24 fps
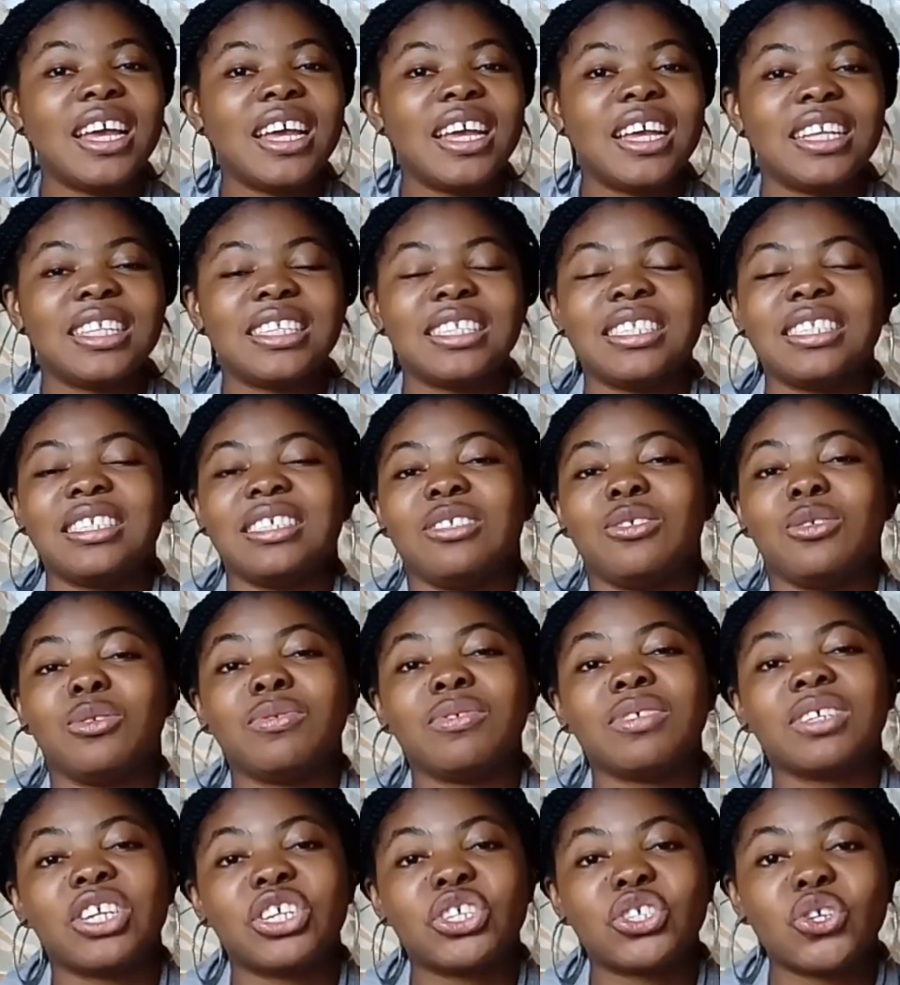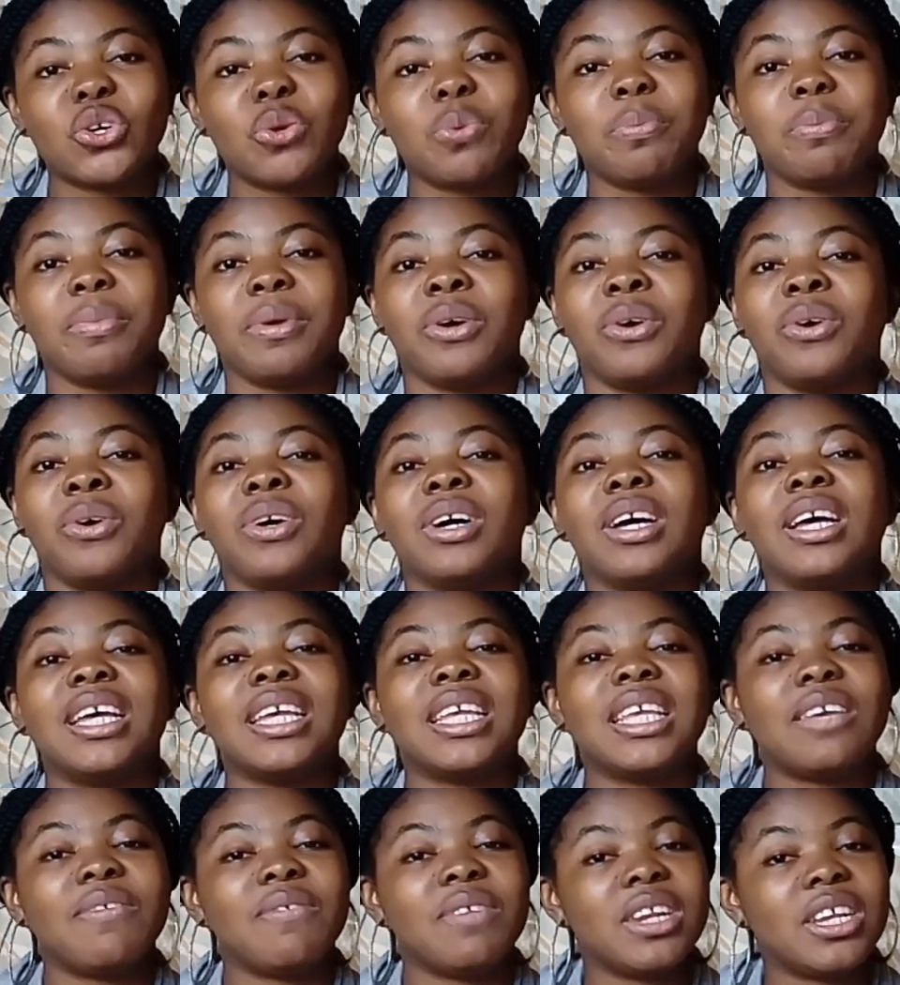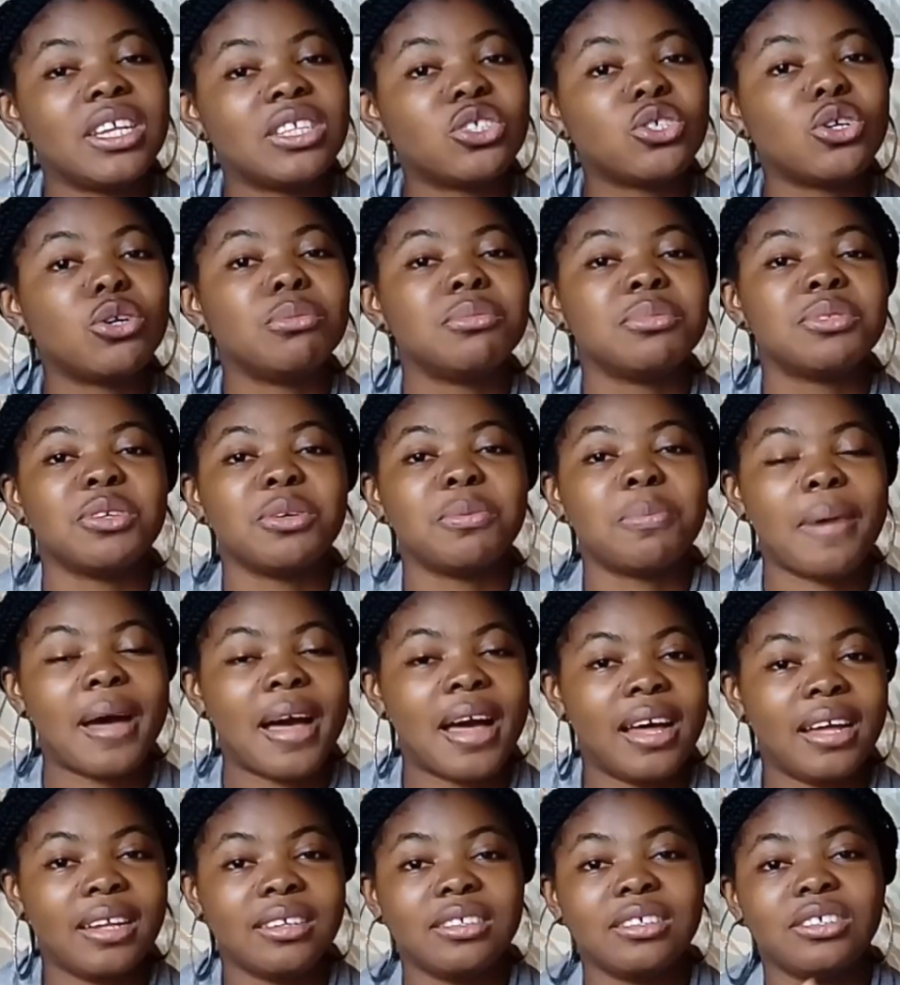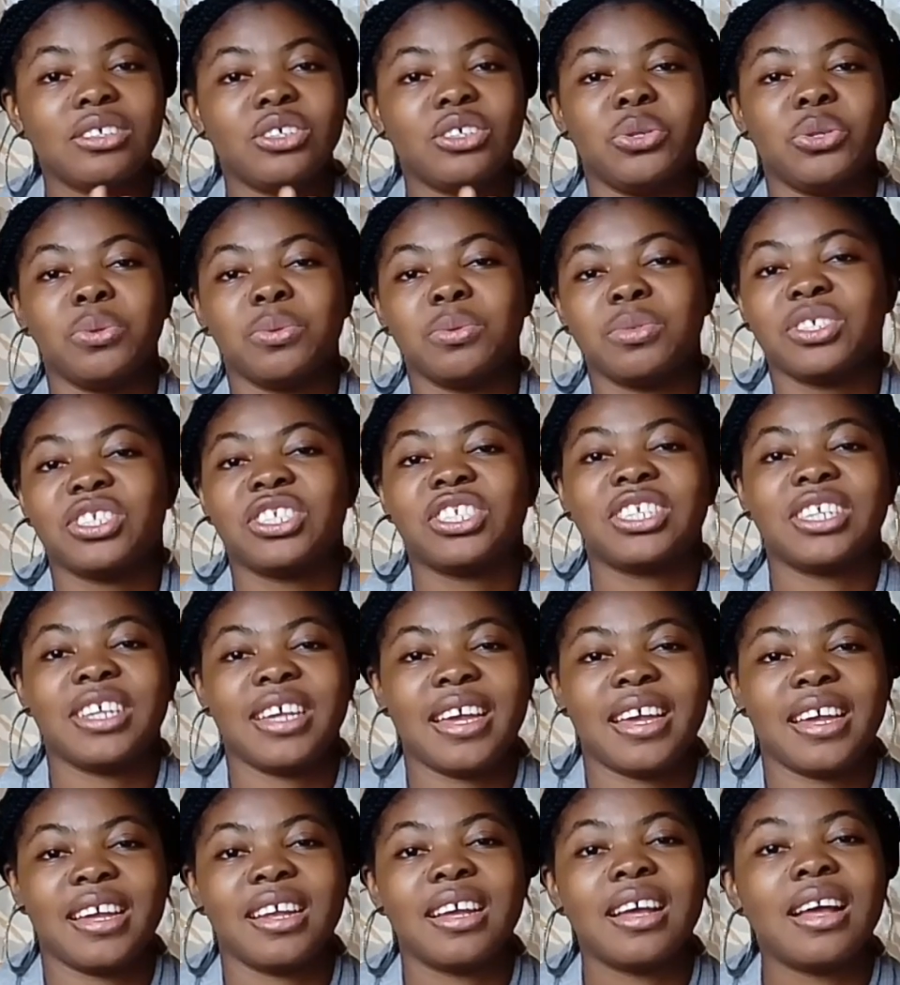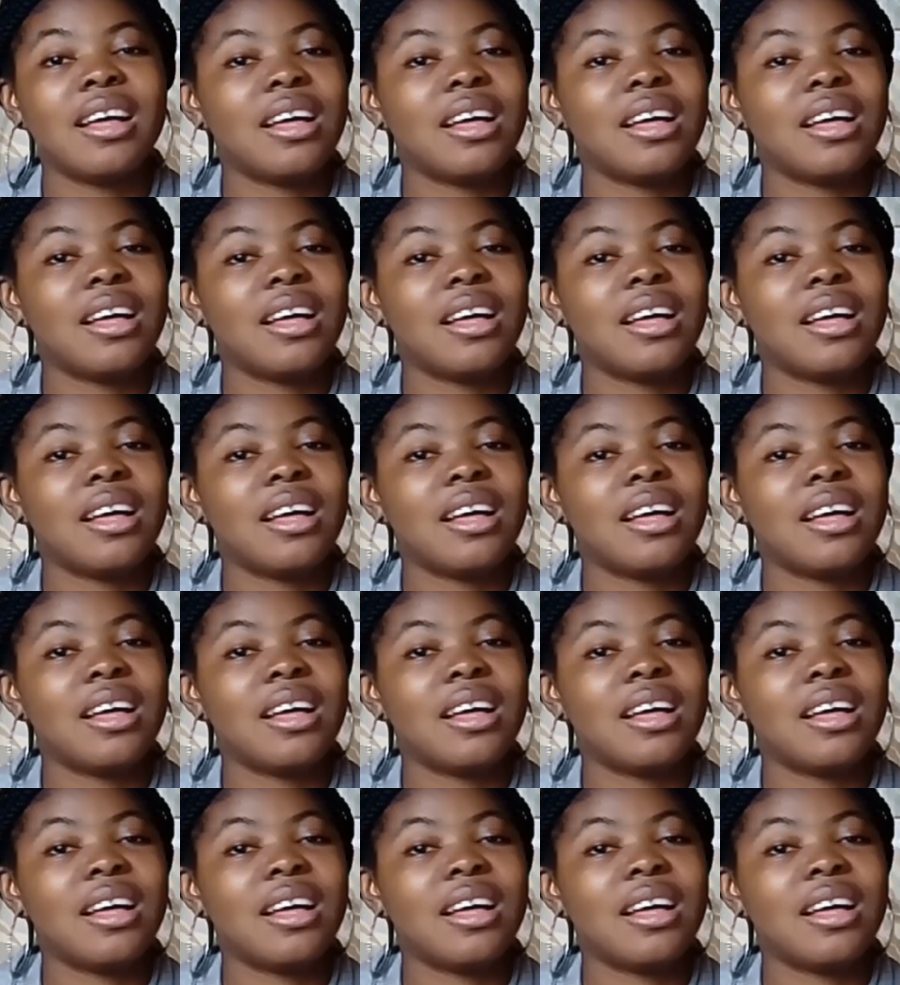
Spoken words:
hitting the notification bell, giving a thumbs up, and share.